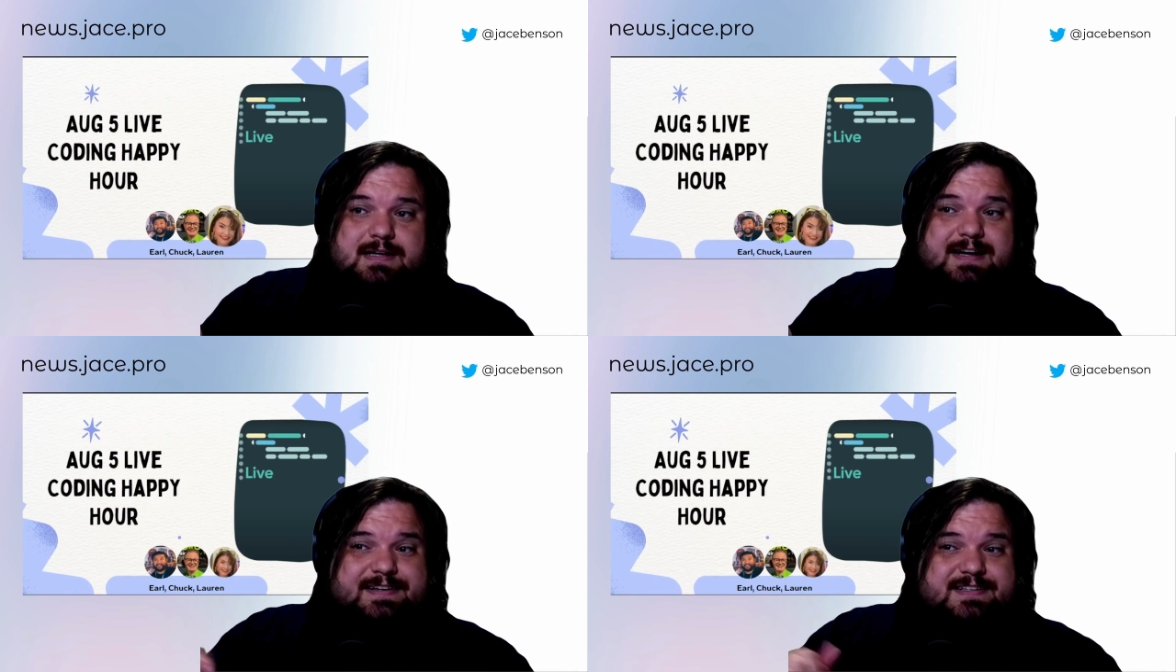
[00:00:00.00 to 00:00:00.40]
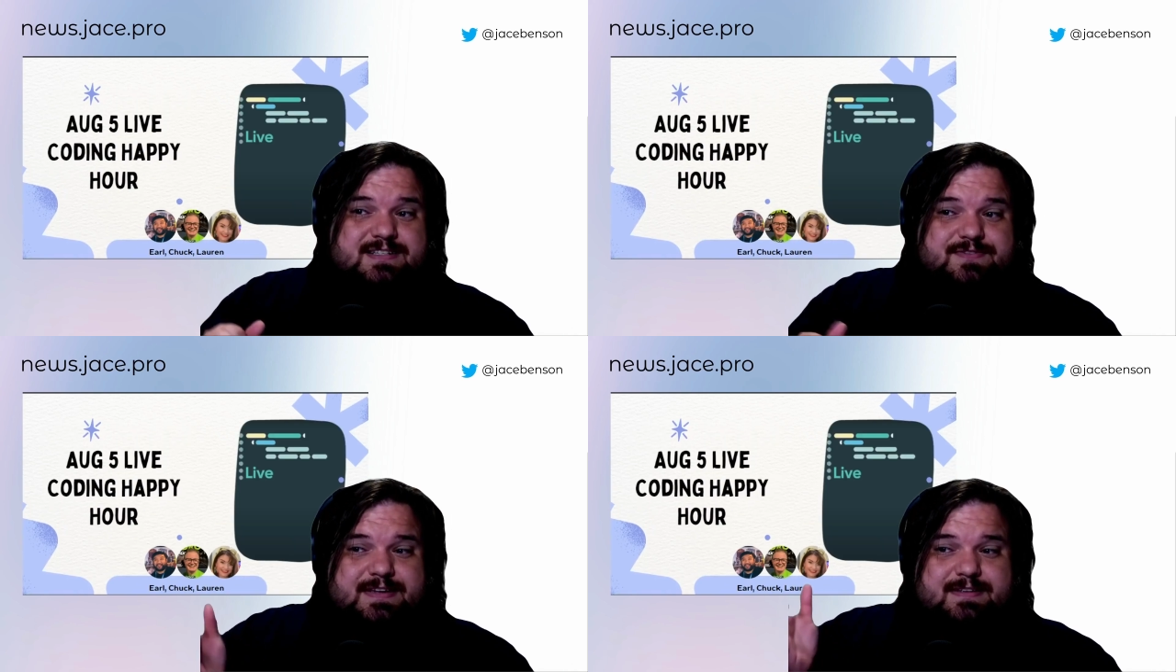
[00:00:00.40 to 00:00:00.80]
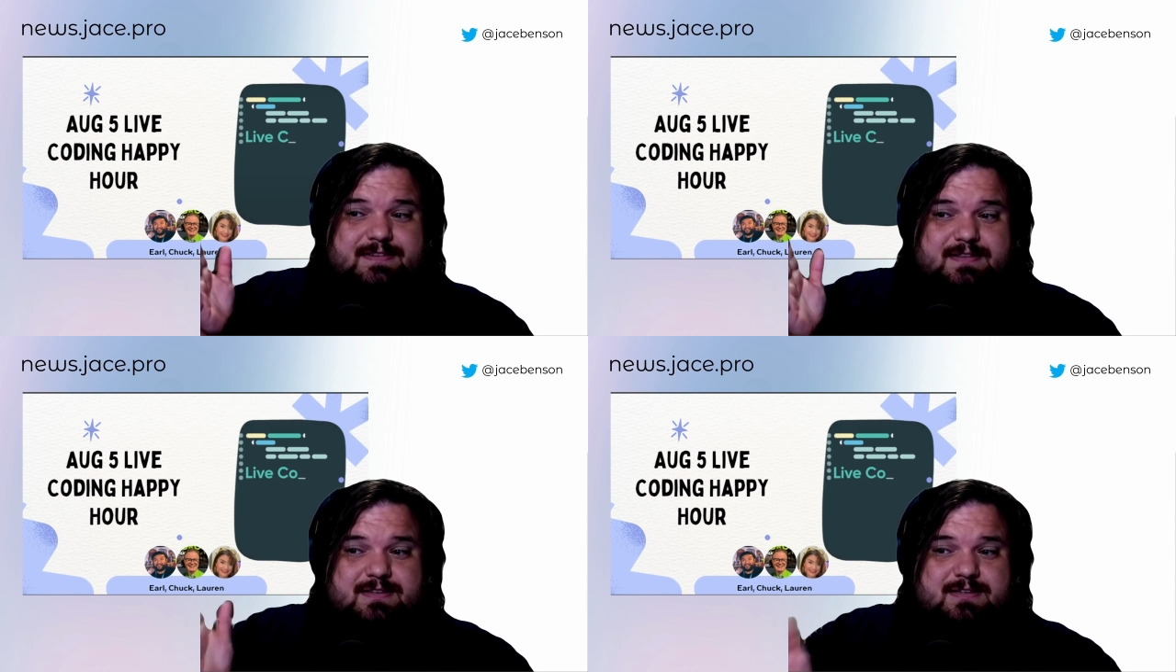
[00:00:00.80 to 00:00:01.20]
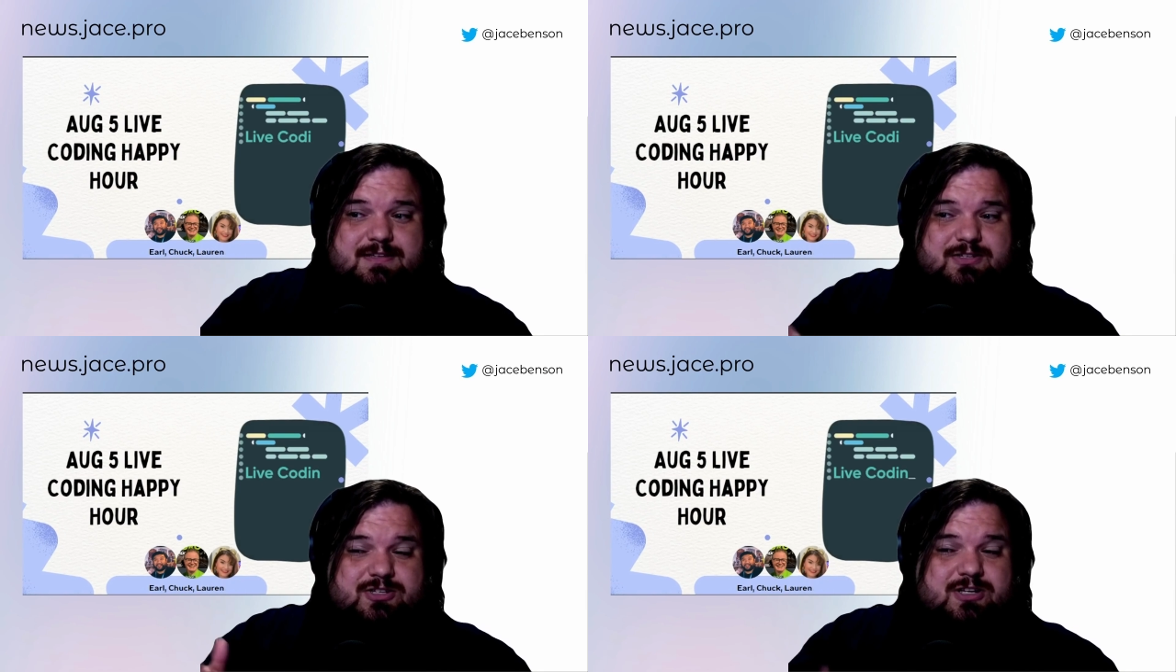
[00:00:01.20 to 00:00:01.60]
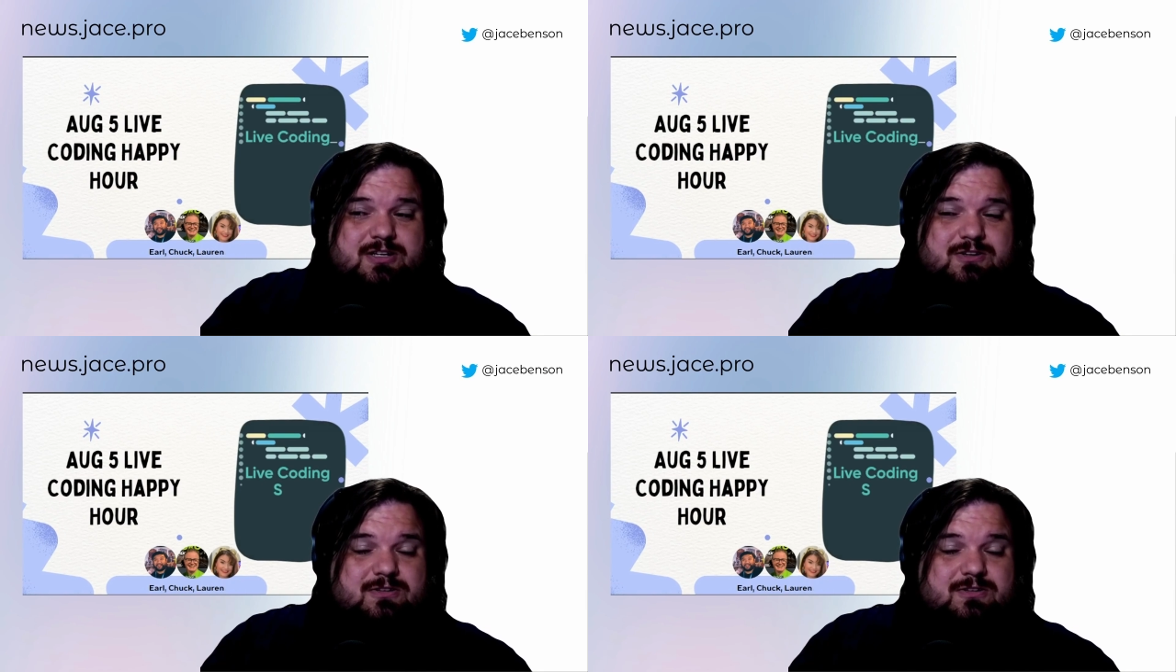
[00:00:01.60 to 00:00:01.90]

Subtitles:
August 5th, Chuck,